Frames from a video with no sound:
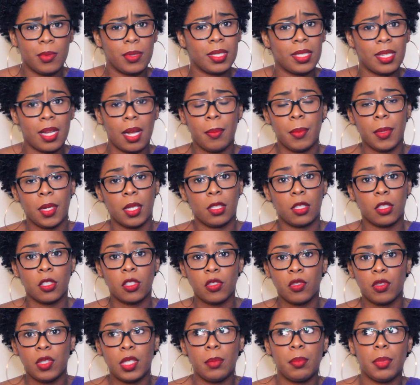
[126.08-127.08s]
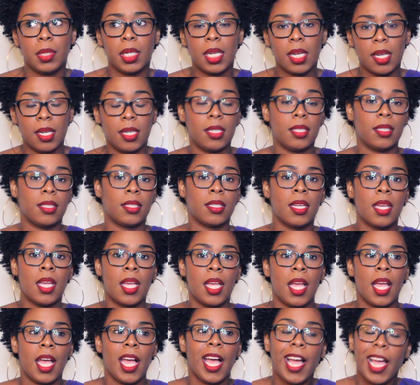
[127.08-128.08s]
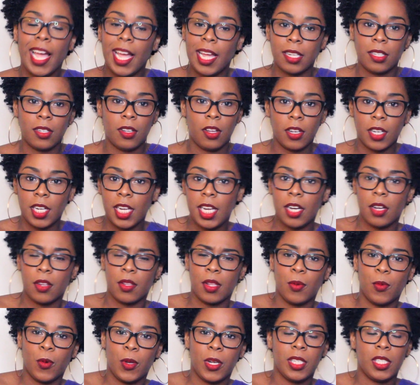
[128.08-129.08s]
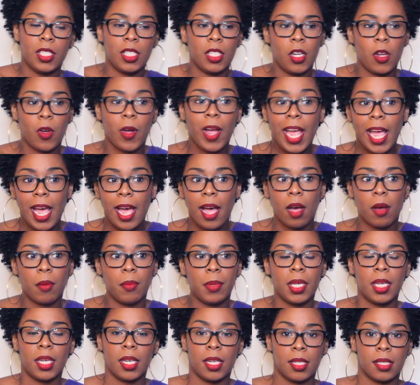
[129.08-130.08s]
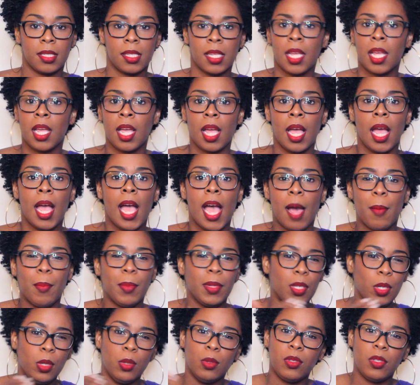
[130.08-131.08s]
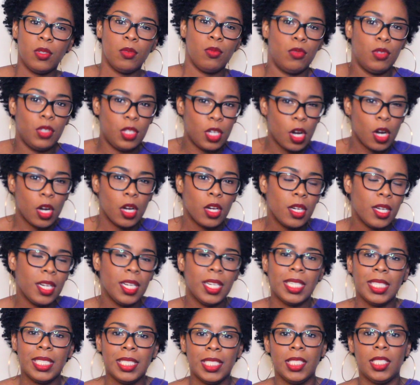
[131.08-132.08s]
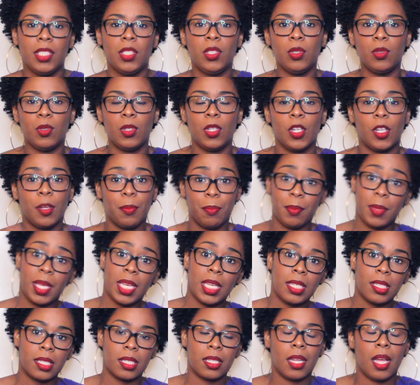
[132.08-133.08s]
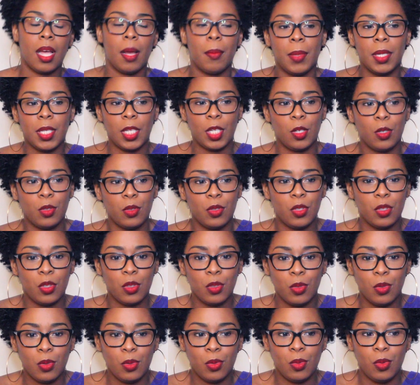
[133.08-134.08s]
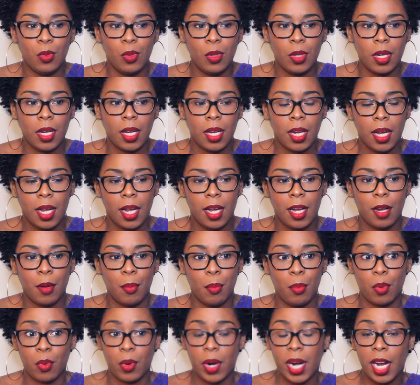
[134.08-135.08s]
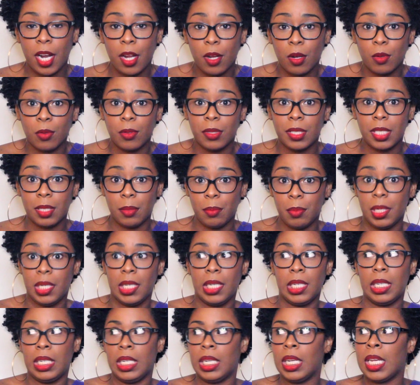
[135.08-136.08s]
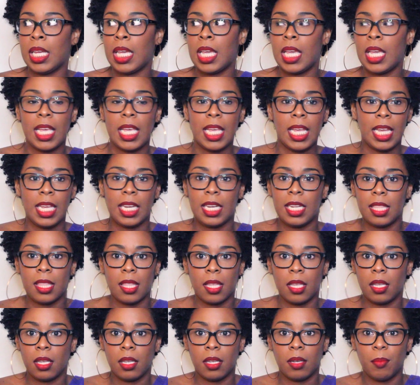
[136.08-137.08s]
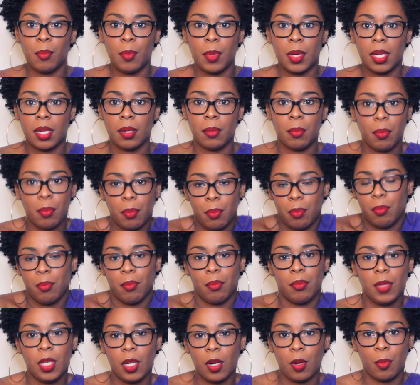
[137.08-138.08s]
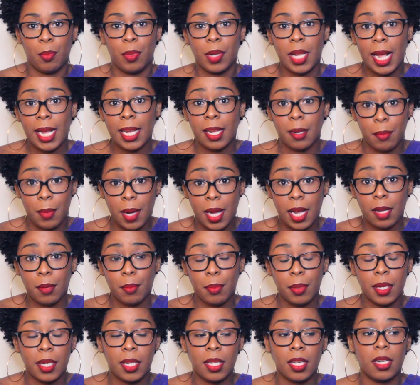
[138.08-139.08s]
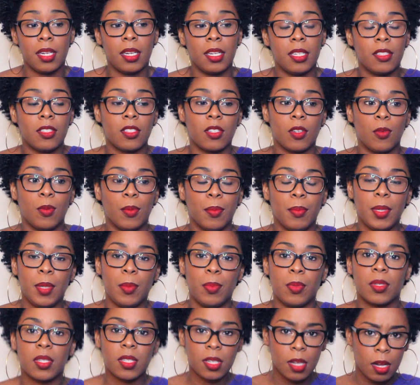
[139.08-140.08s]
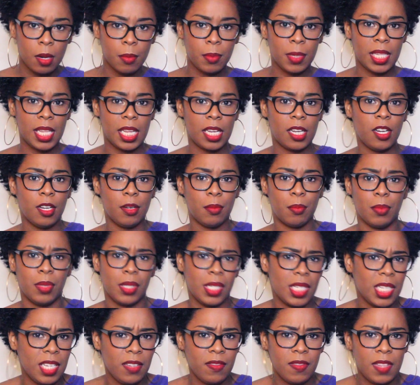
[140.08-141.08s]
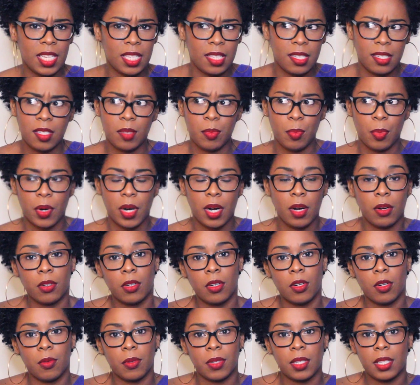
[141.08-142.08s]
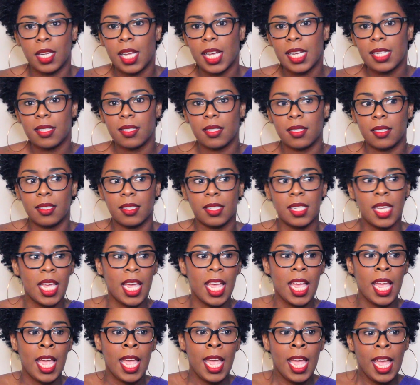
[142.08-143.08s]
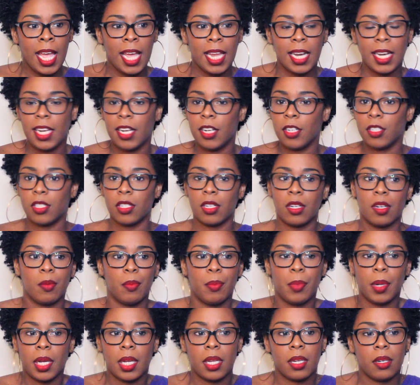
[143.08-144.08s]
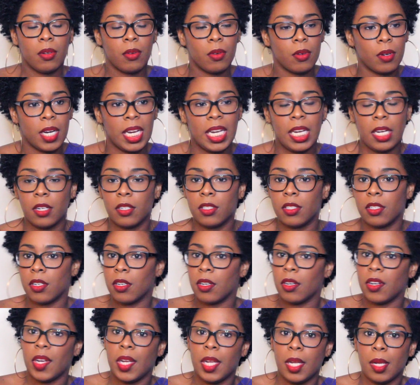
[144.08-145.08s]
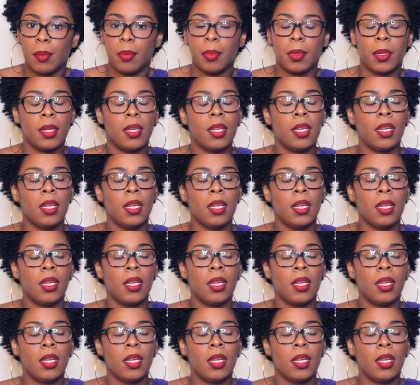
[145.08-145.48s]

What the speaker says: would stop me on the street because I had long hair. They wanted to know how, because I'm a little too dark to look mixed. I'm a little too brown to be anything but, you know, black in my opinion. And so when people saw me, they couldn't believe that this brown girl with glasses had hair to her butt or hair to her hip.